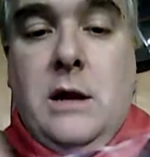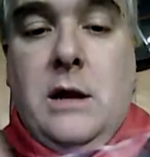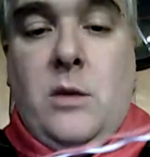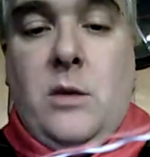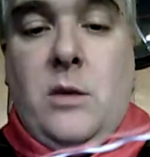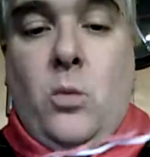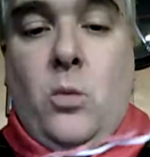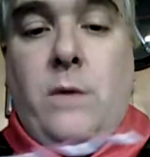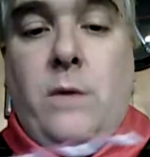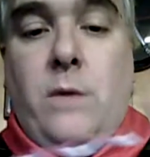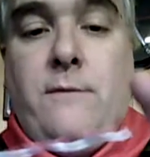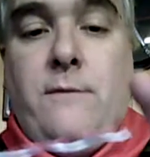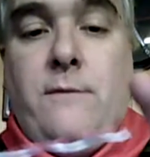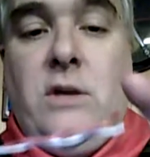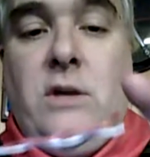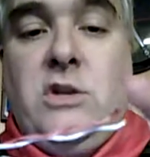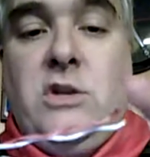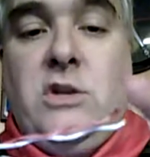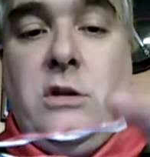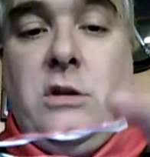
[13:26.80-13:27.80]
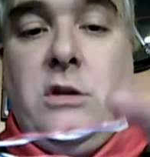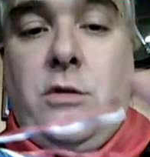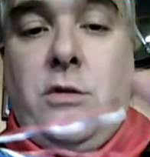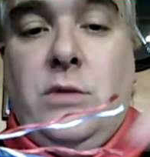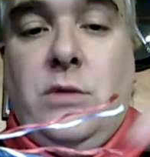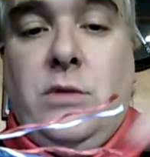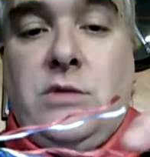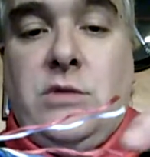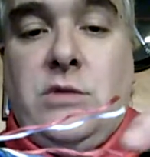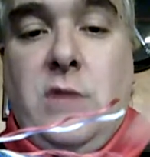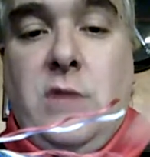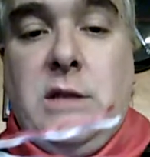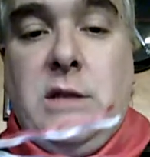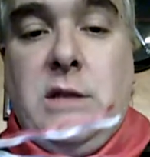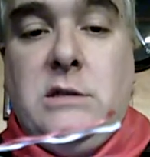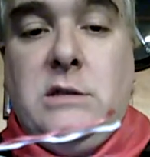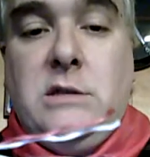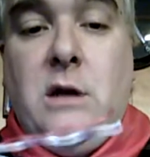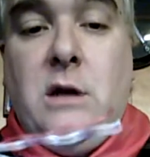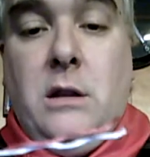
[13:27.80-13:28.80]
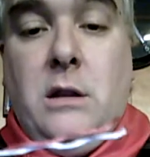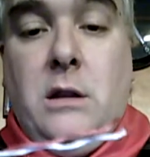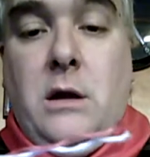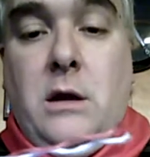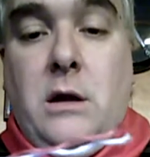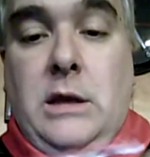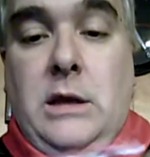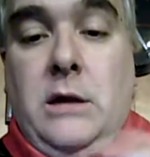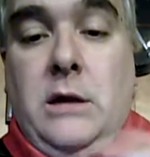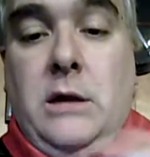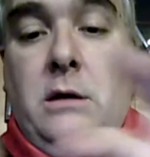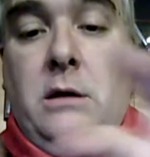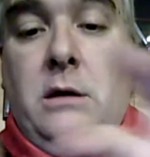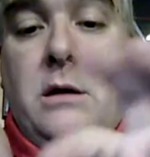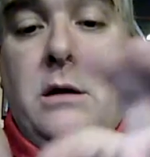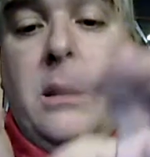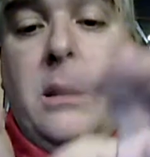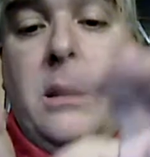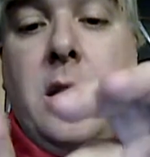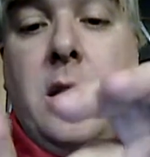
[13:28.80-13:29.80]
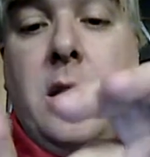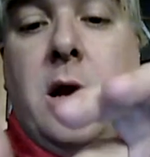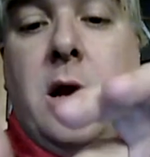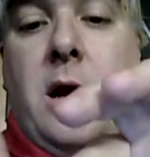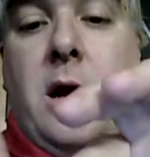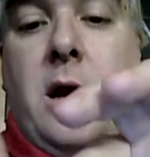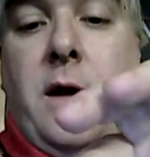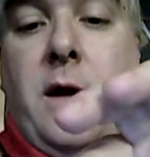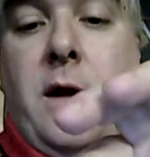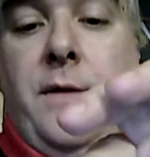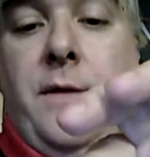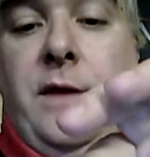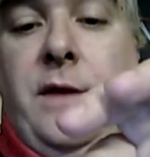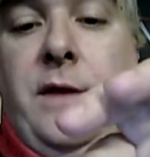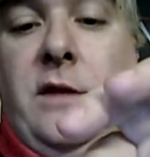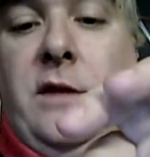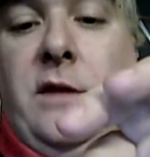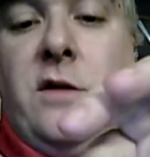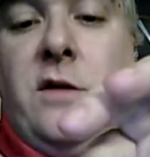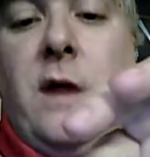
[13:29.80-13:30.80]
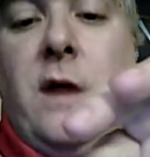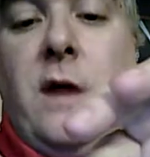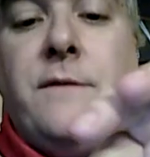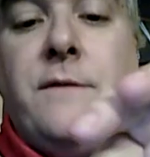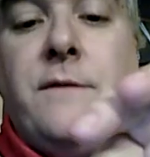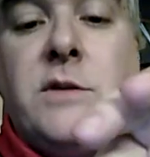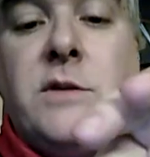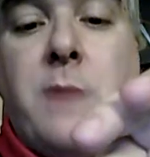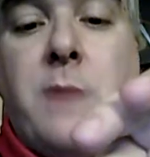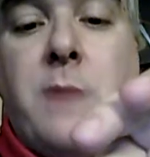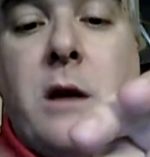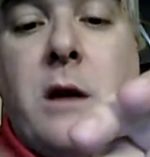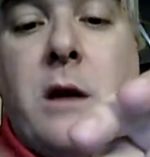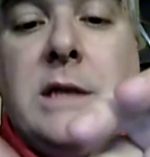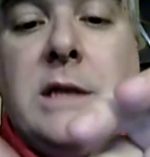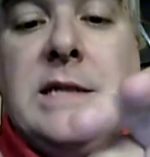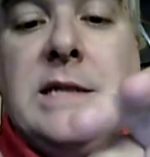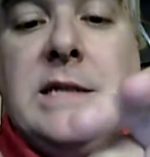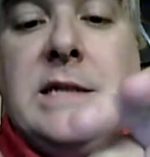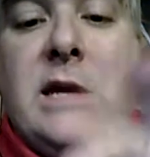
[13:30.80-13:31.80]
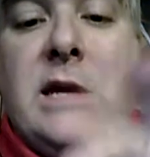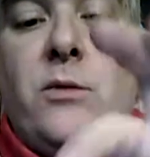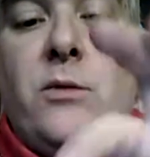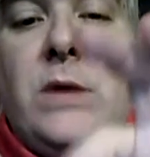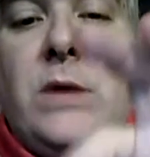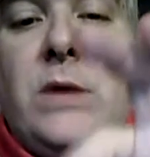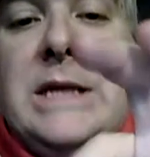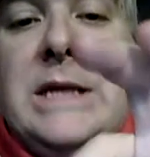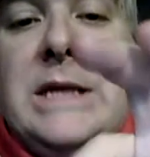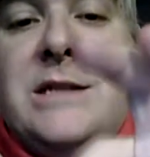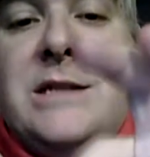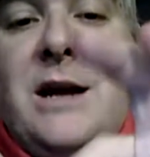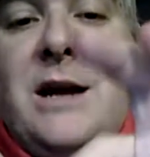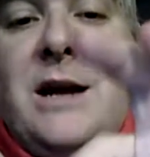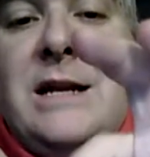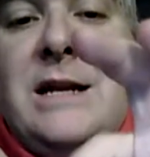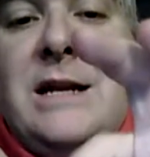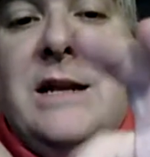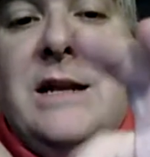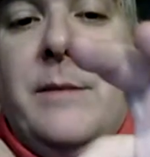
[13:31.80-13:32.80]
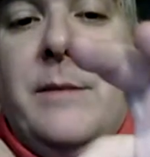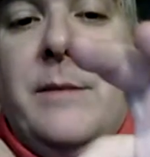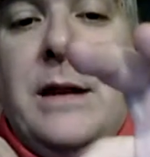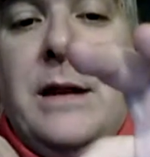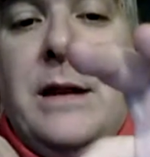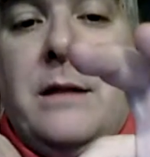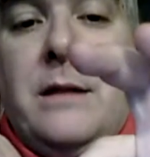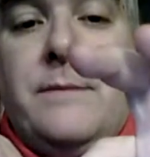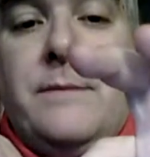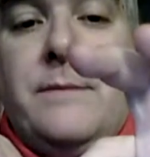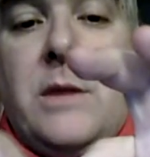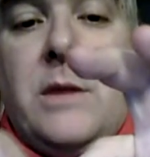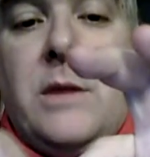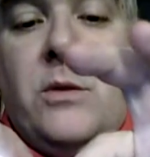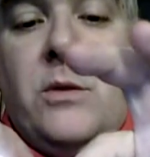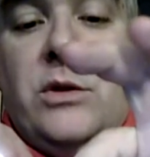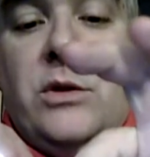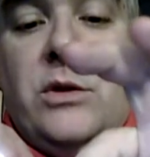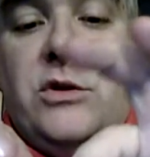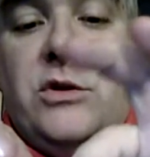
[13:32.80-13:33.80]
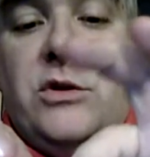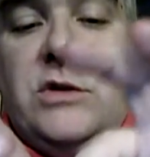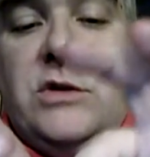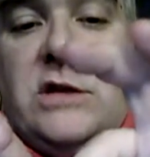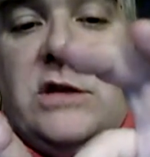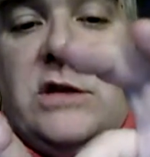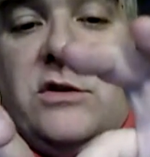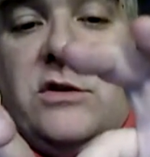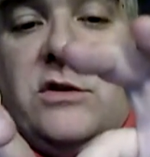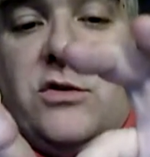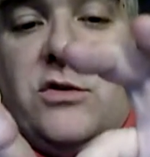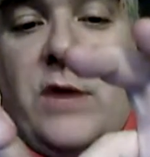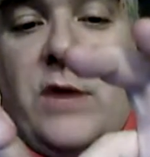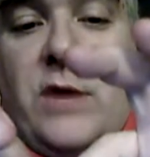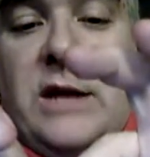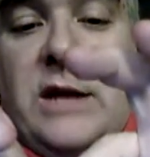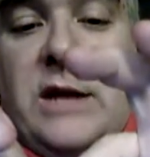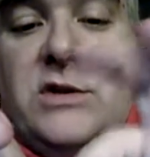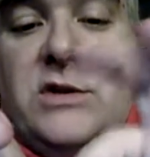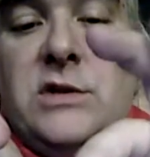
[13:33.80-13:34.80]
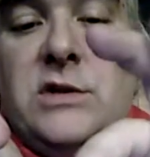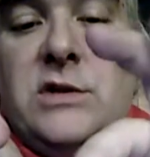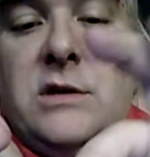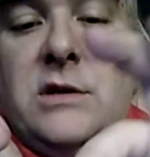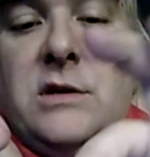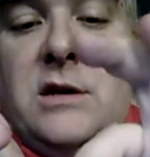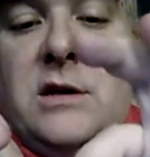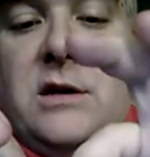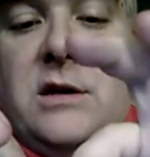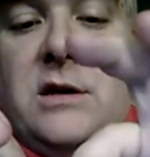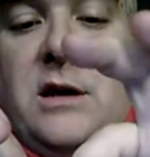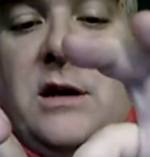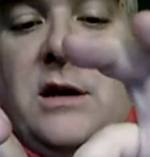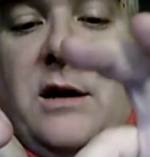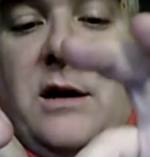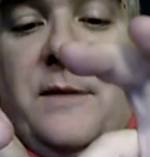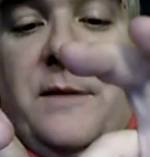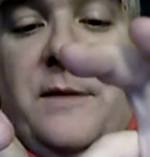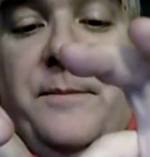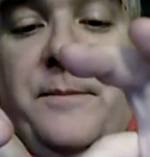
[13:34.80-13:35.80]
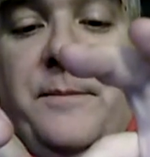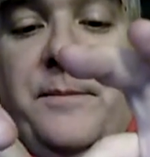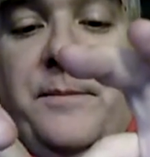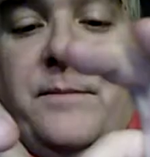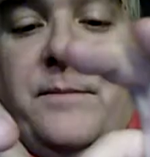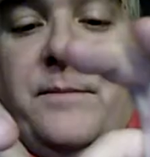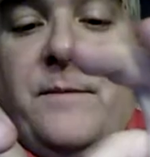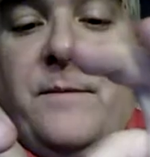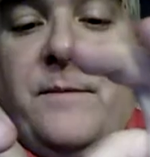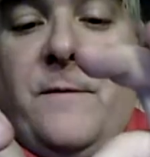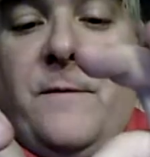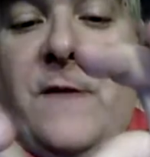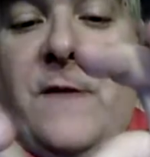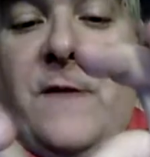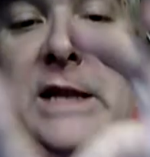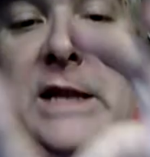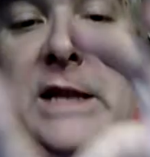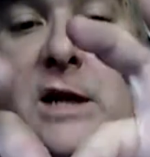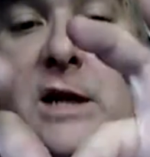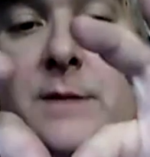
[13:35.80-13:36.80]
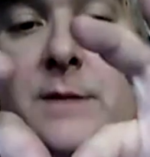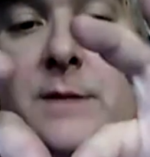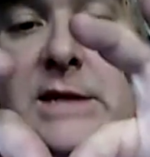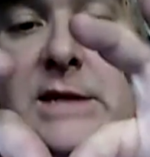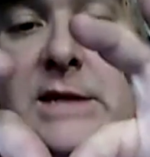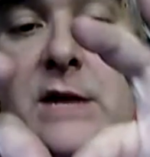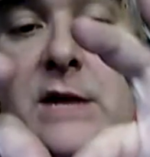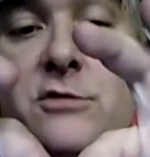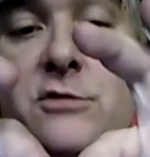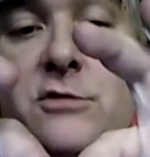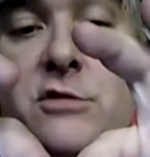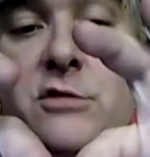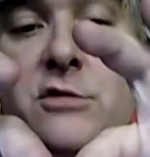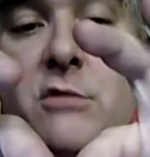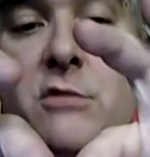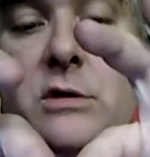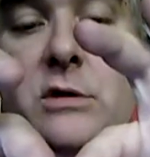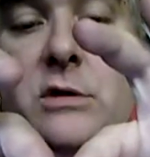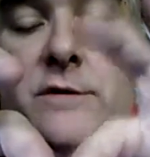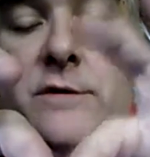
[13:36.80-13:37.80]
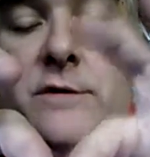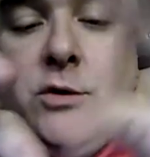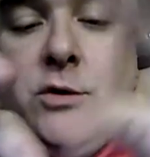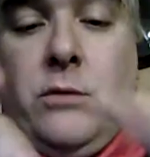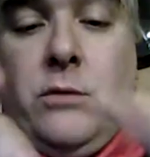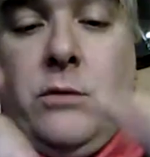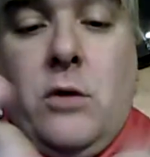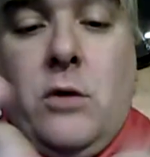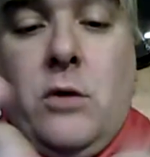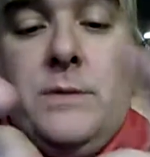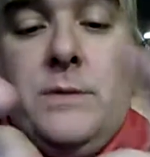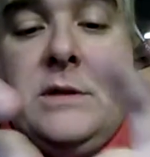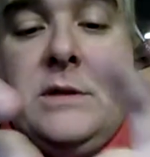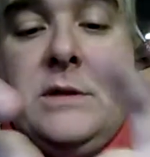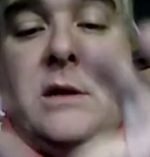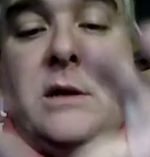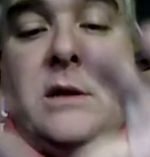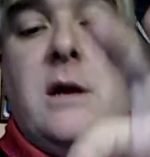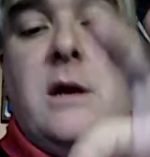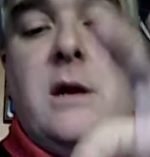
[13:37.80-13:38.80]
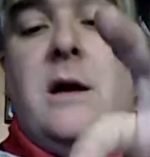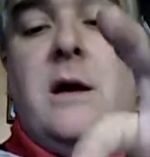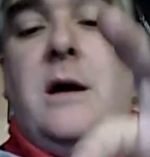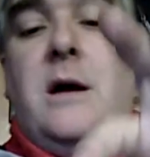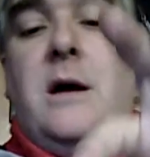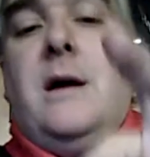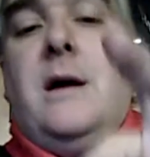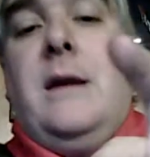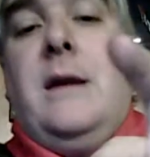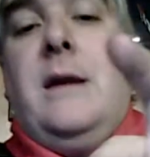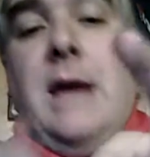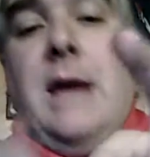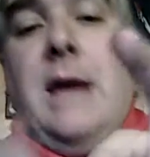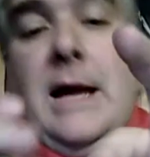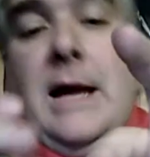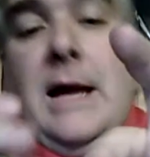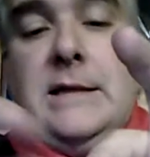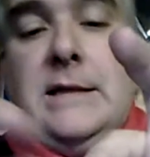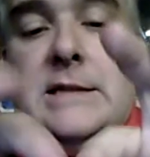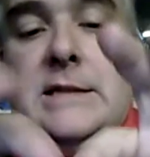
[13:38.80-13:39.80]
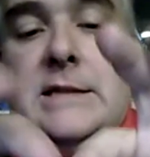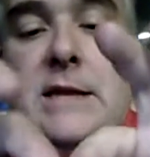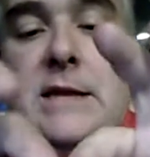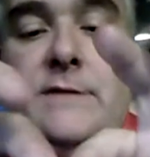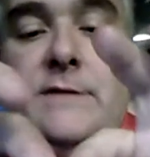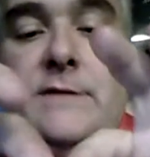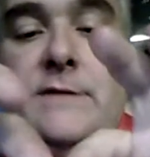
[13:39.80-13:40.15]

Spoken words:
and then 1 for each of the 3 strands along here. The toughest part is to get it really tight in the middle, where the 2 sets of strands finally come together to their own individual ropes. Again, to save